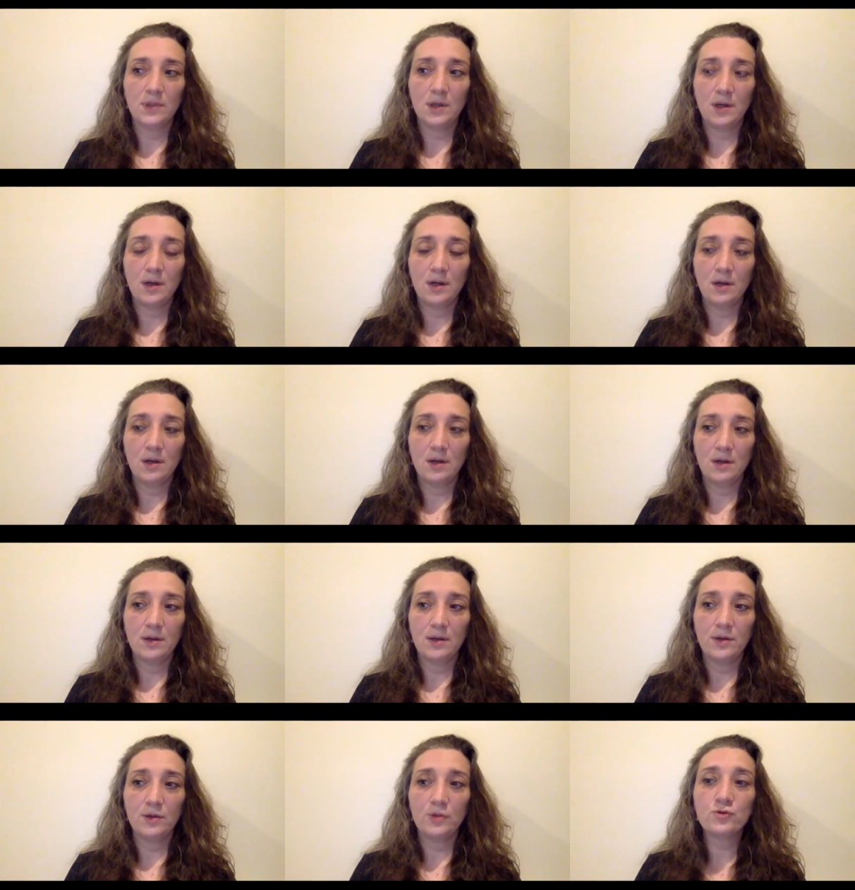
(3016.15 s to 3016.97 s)

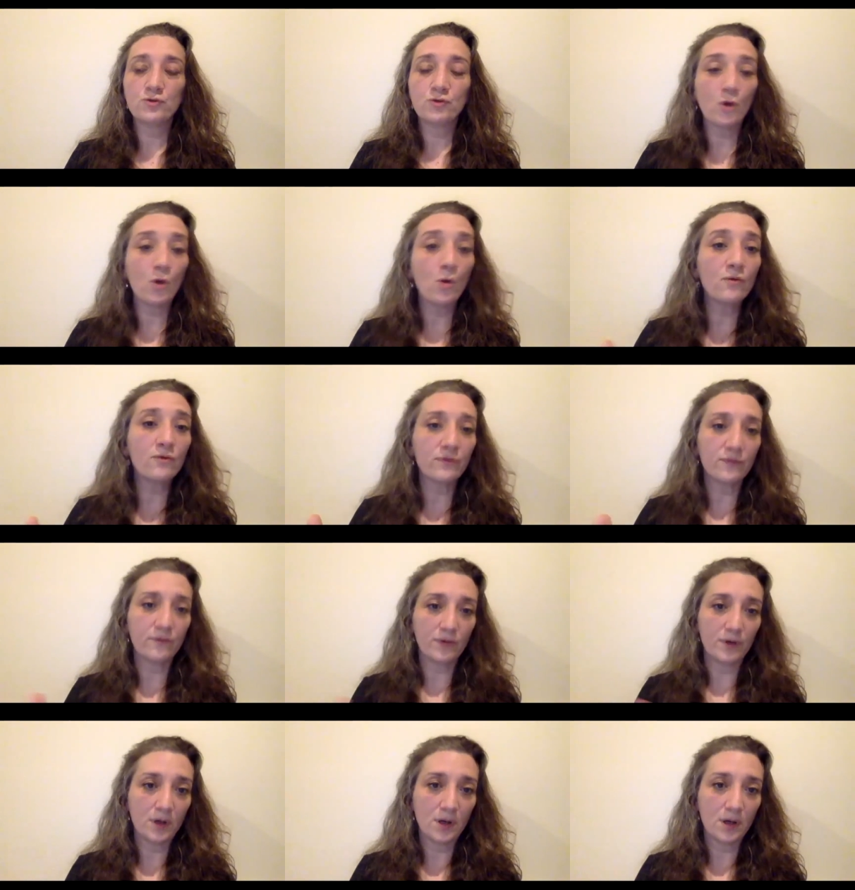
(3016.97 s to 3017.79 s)
uh,
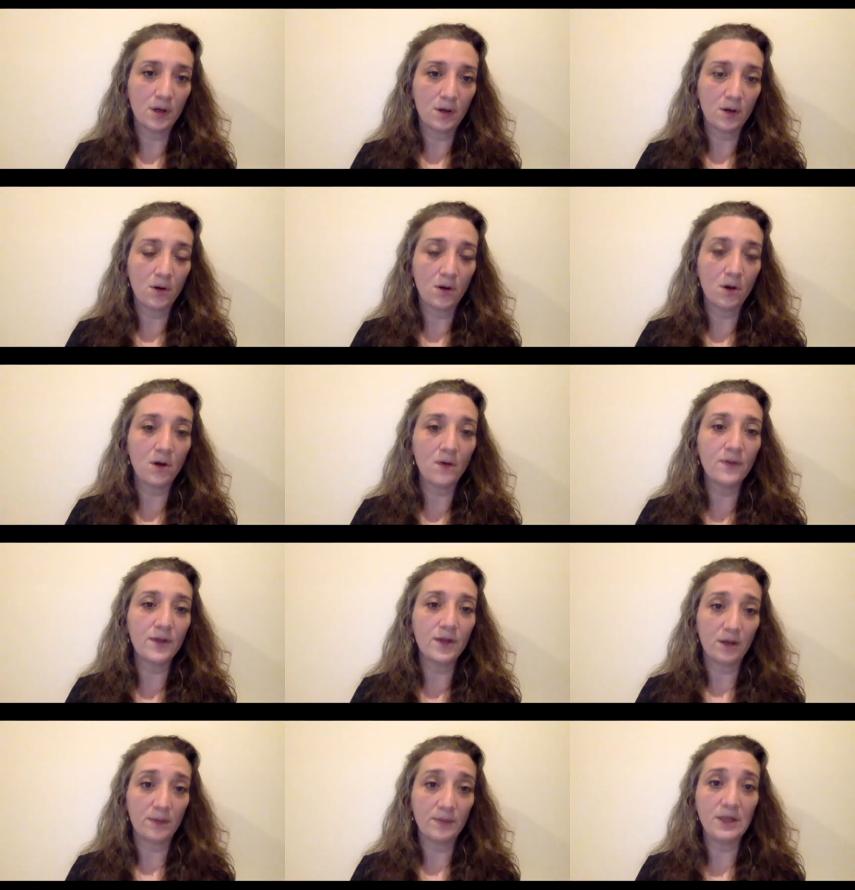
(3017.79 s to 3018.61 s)
drove all
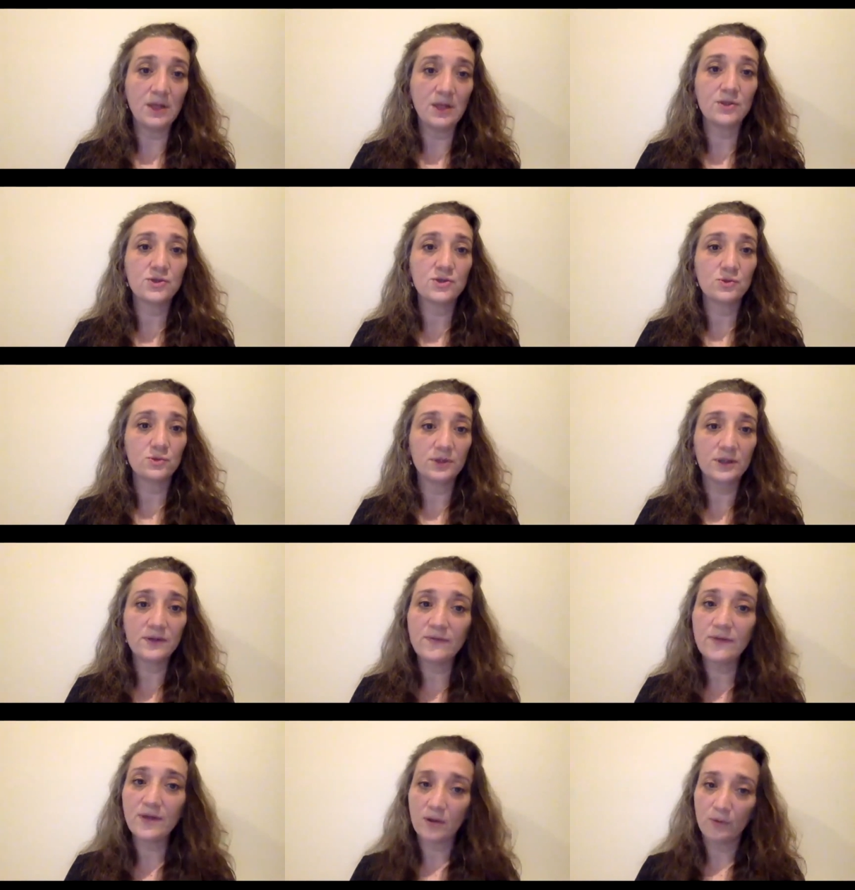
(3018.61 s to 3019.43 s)
the Armenians who
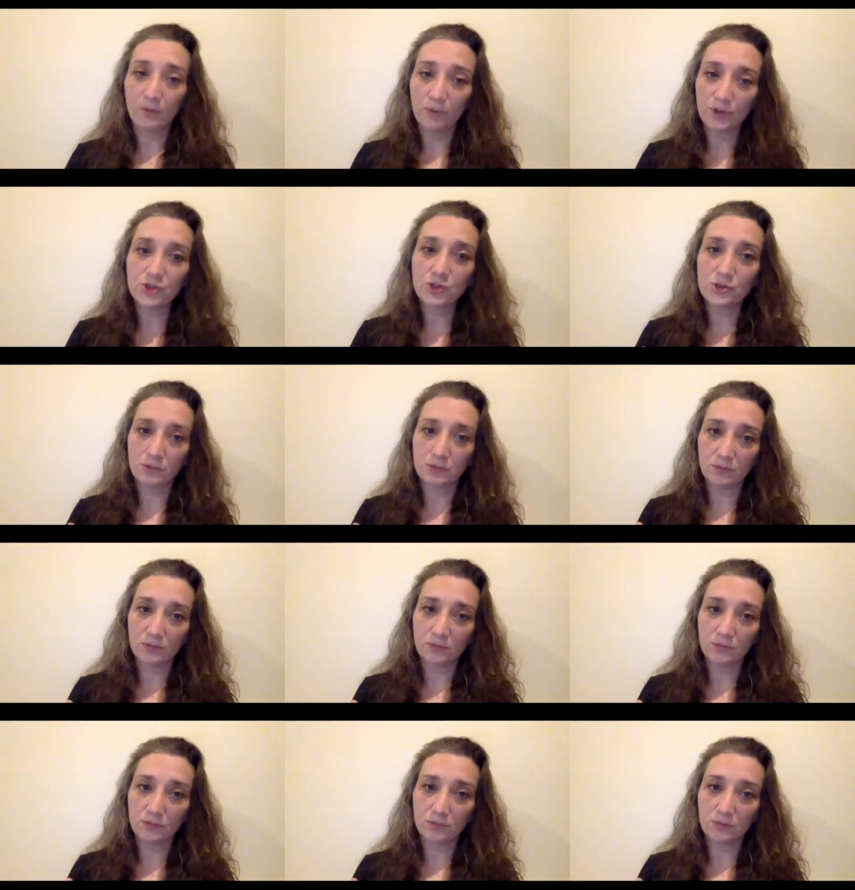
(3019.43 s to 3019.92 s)
lived there, which,